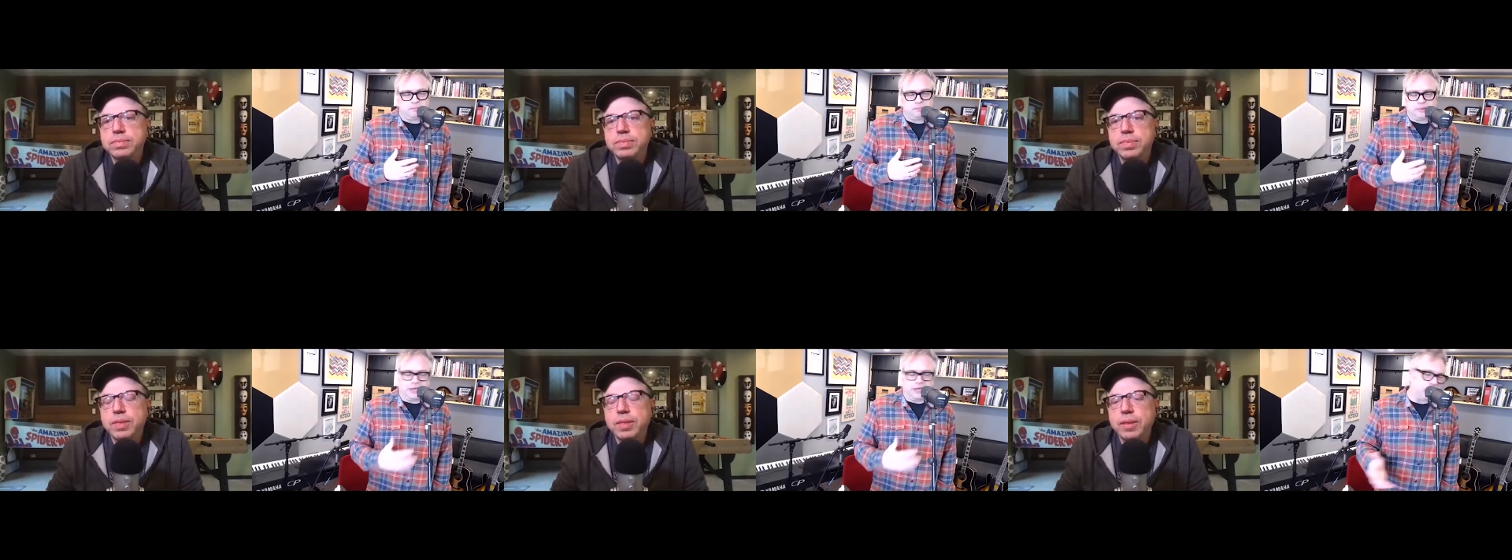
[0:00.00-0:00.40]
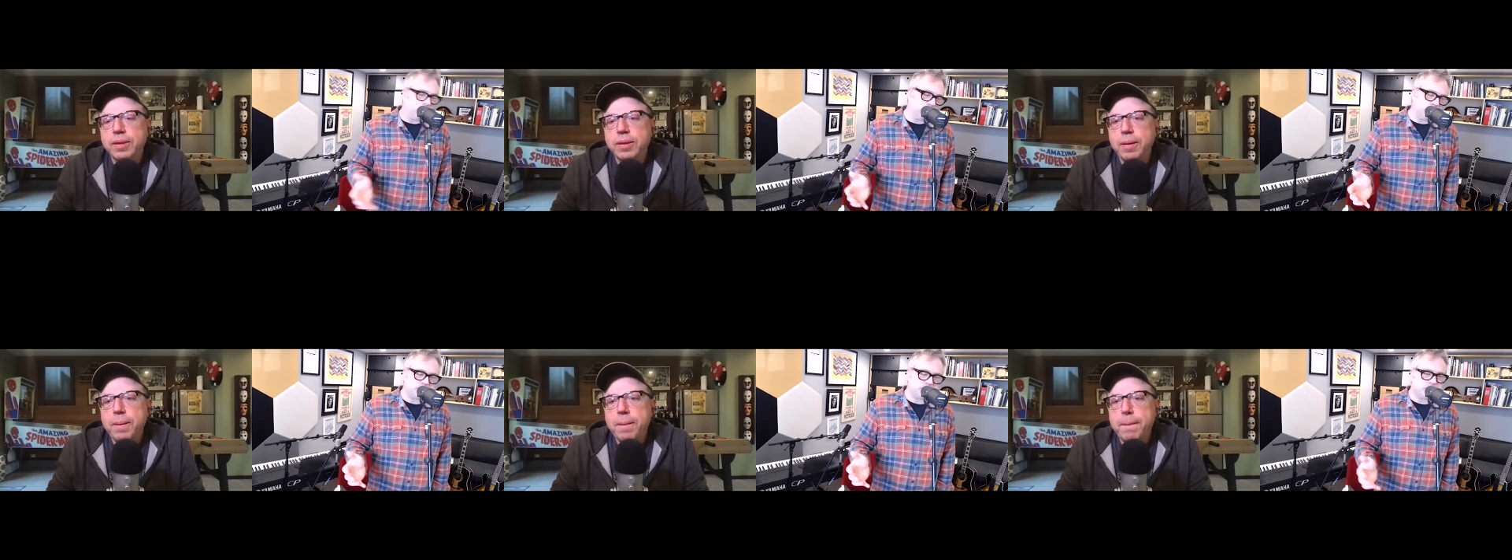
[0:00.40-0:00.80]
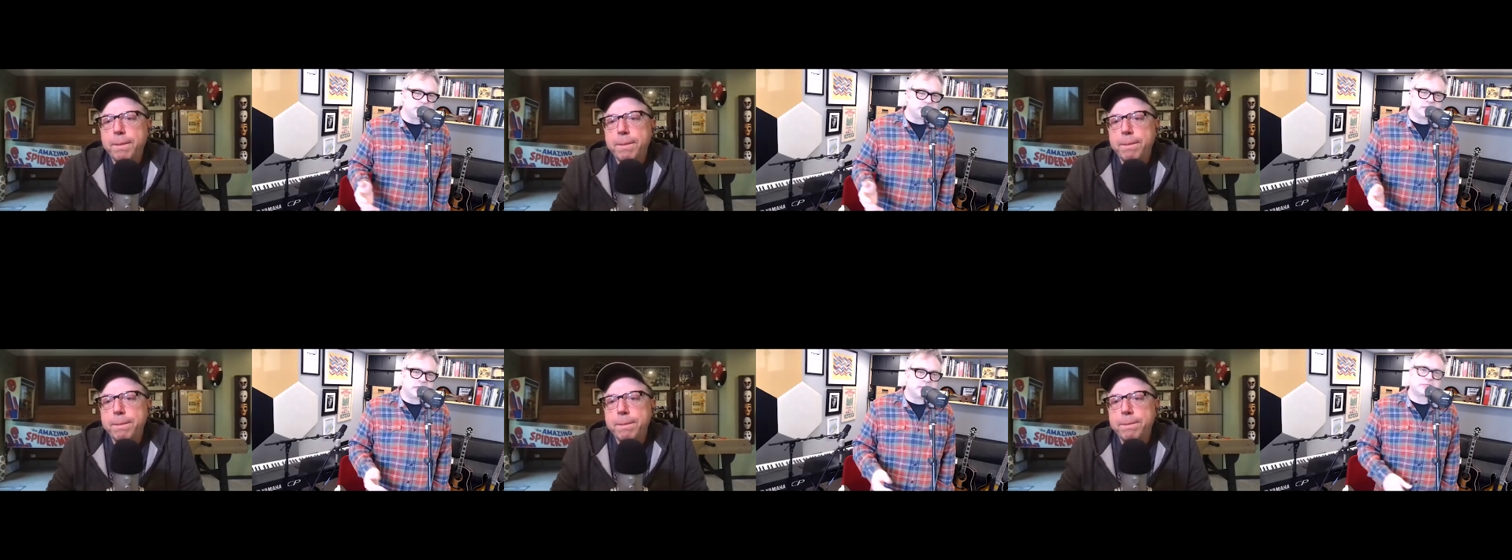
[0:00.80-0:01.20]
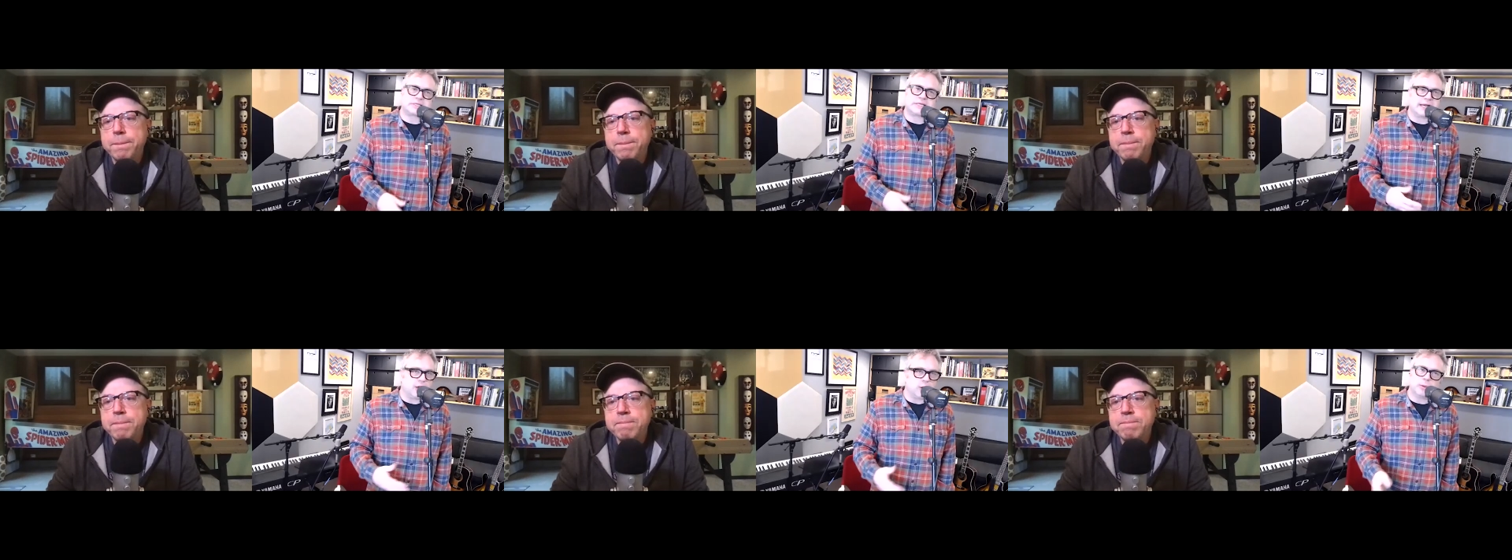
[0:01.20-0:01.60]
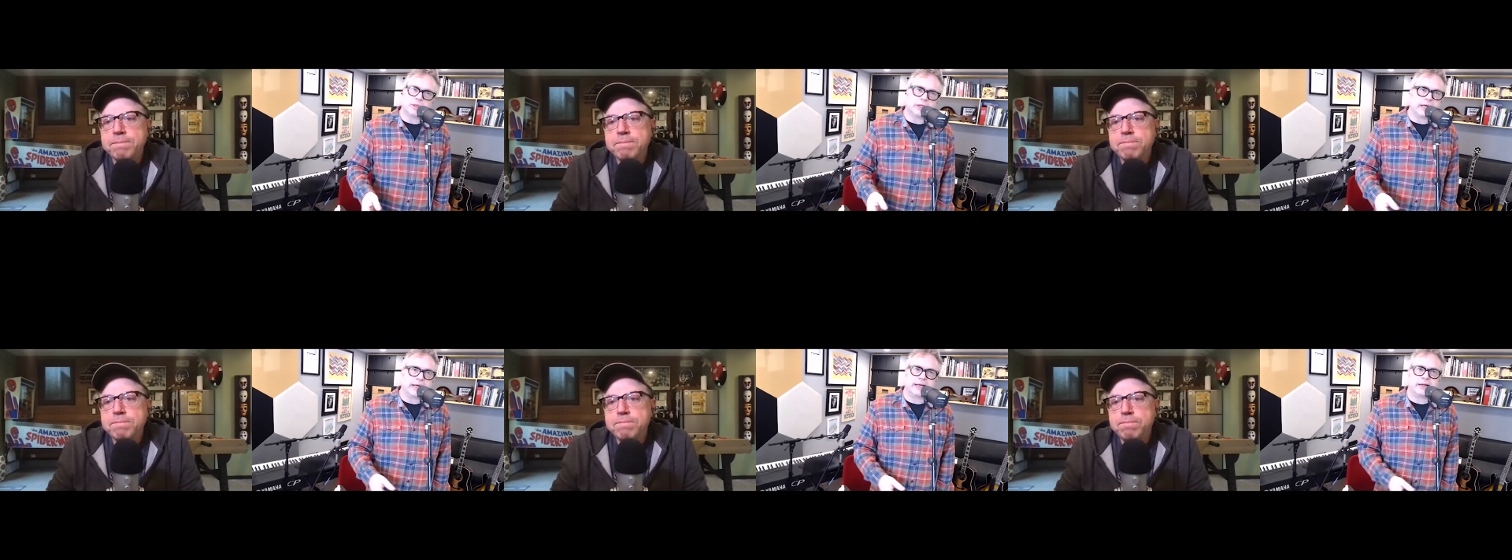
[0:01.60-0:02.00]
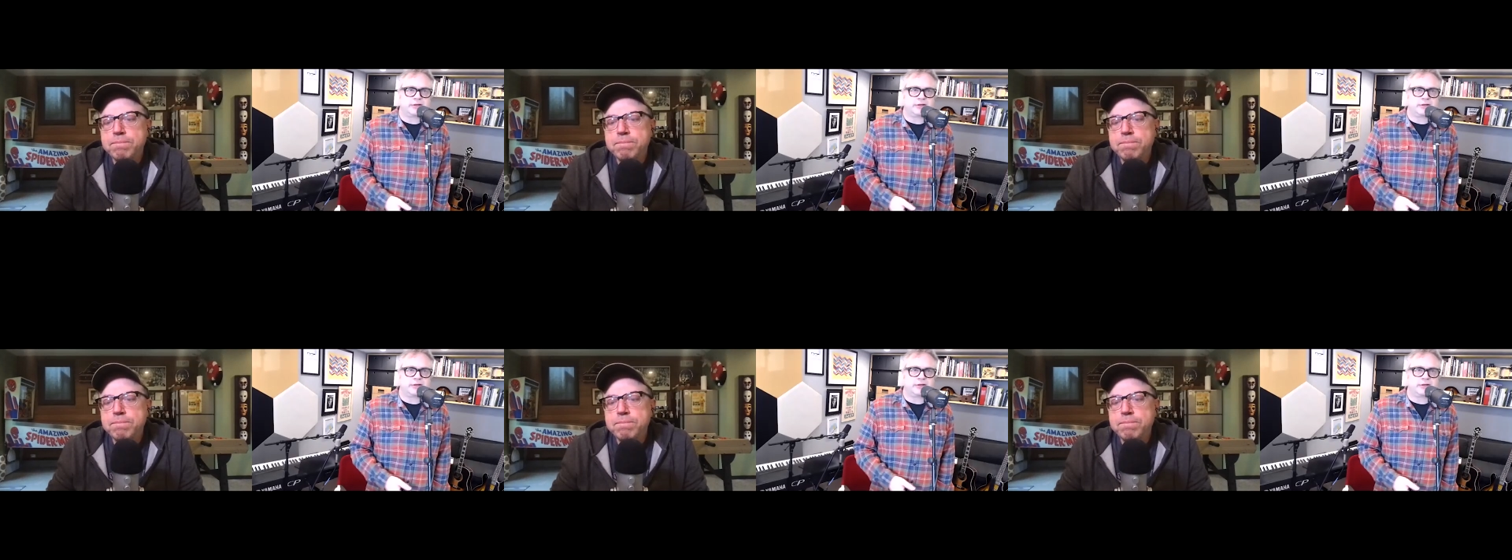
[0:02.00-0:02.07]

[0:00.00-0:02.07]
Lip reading: piano lessons and I was terrible at it. I